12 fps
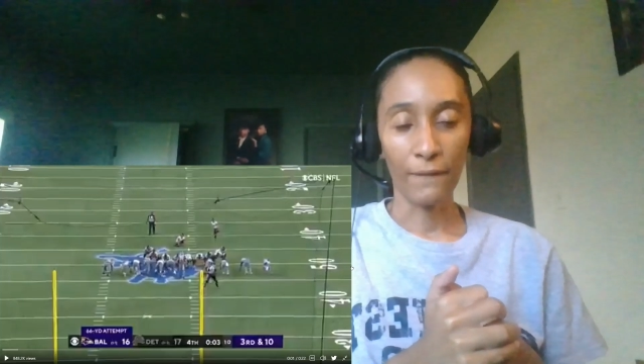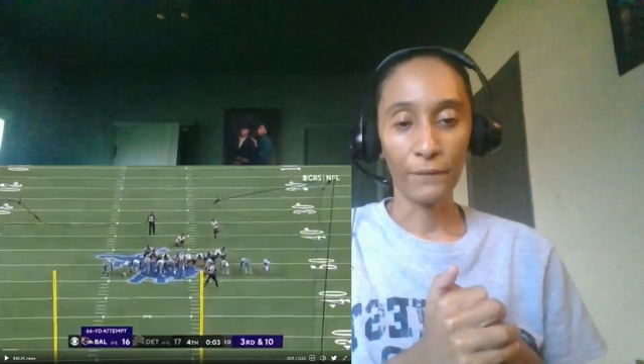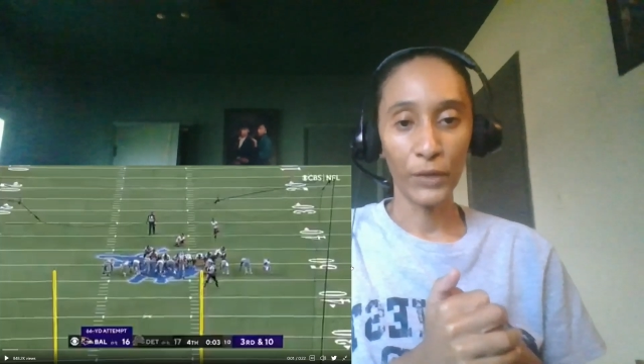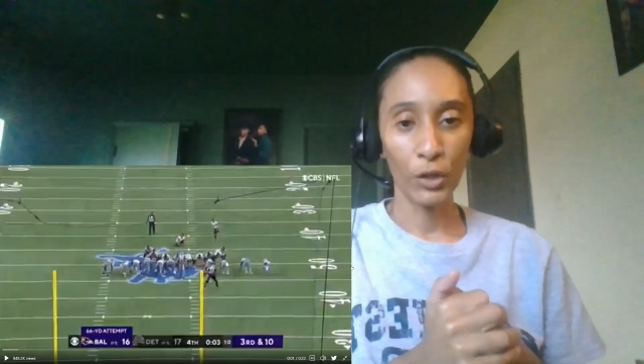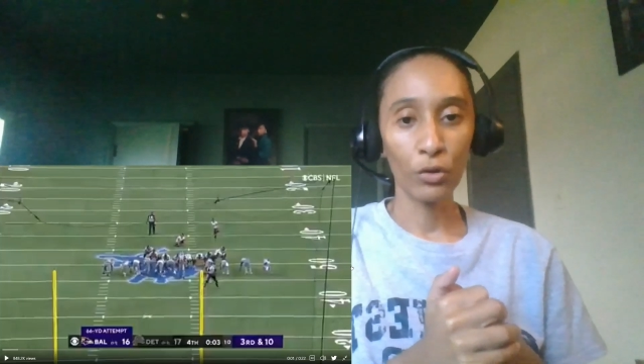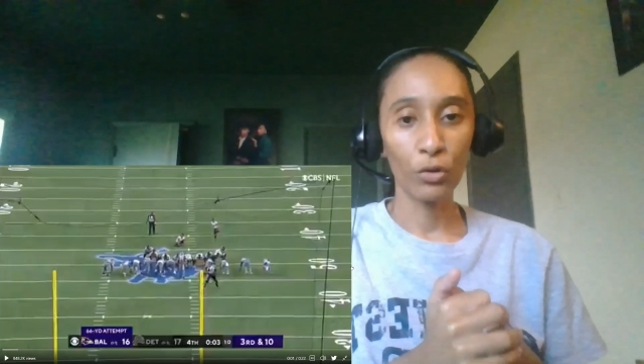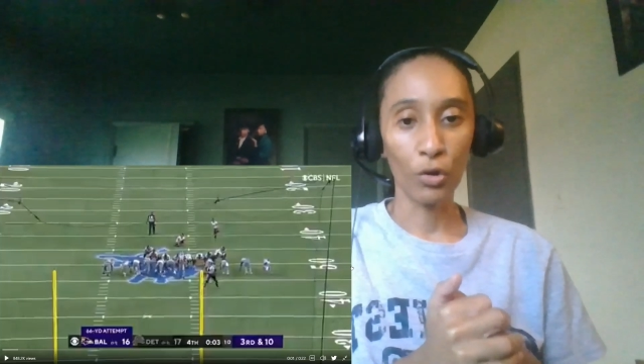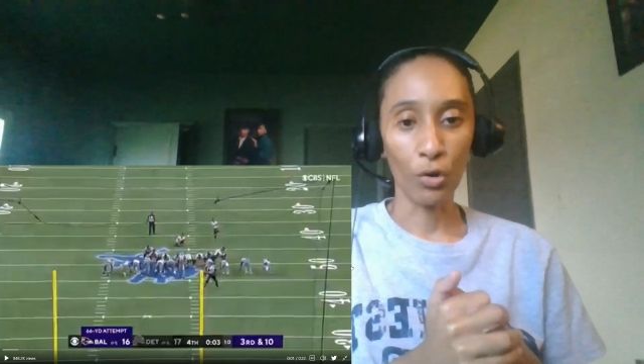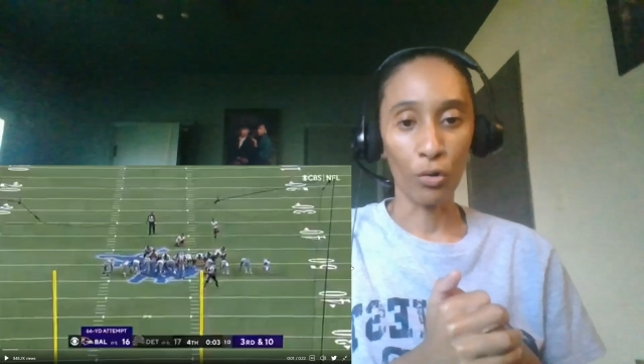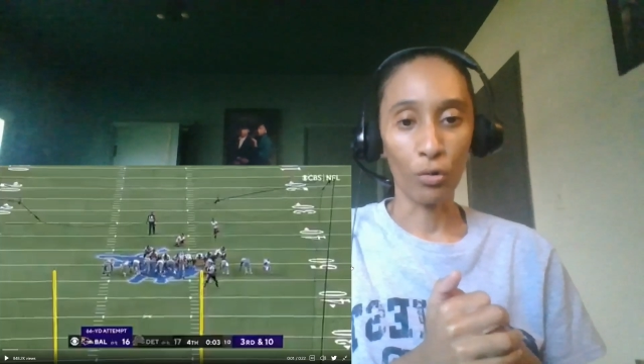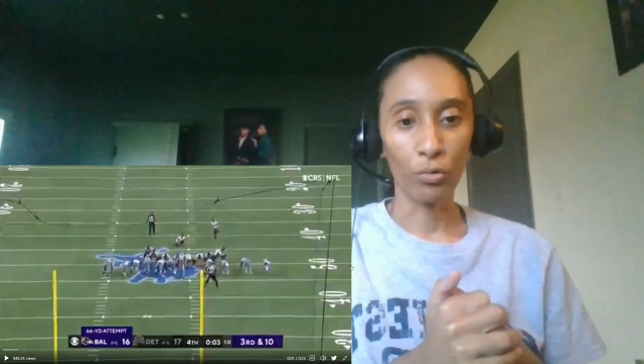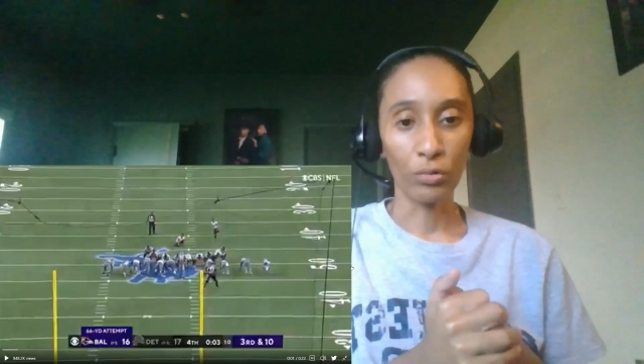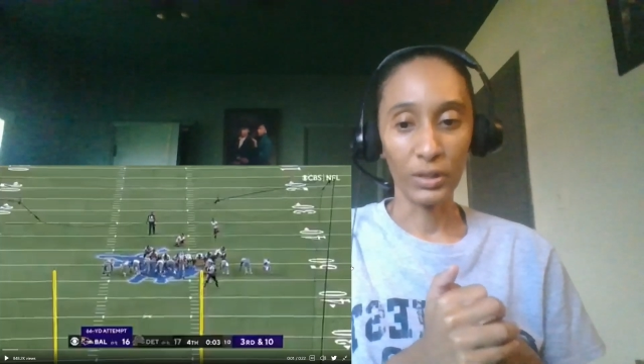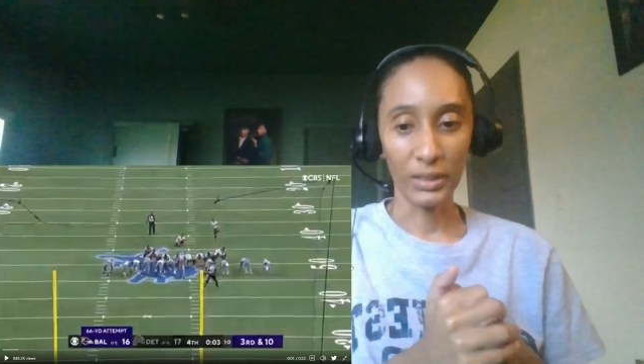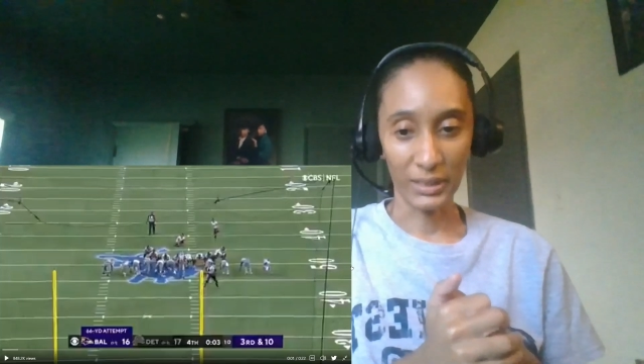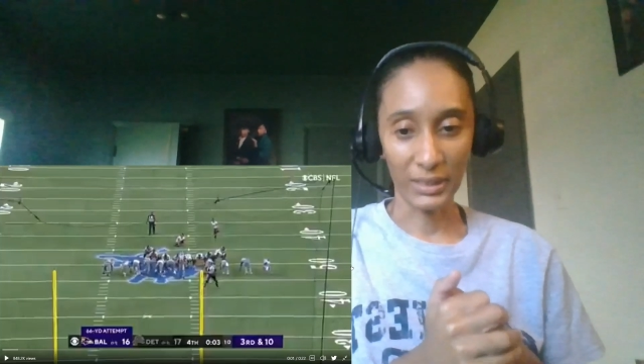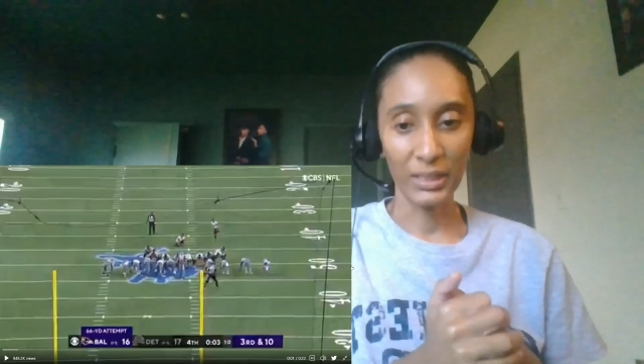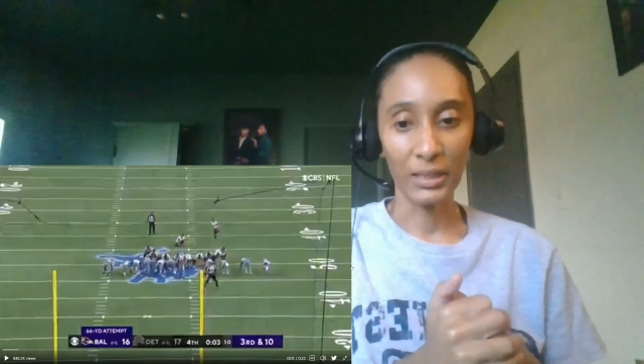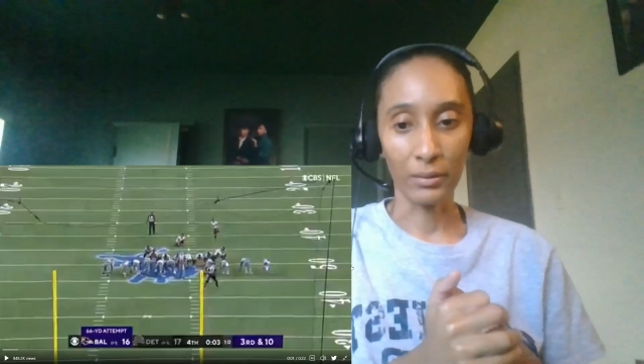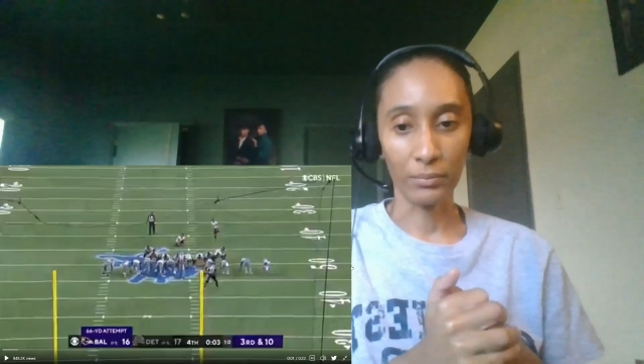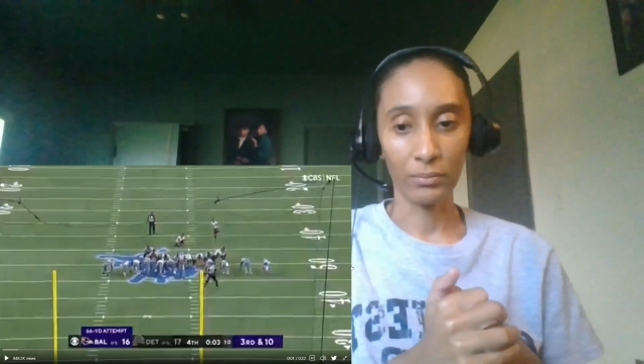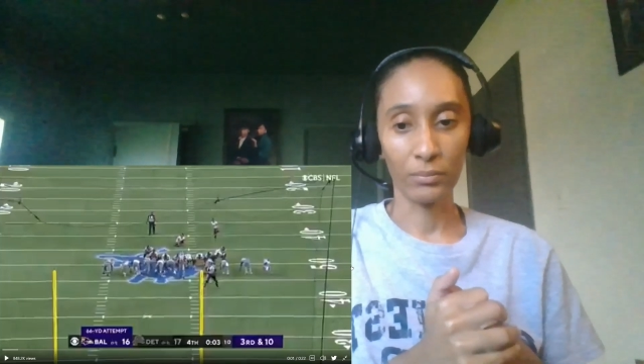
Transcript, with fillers: field goal attempt.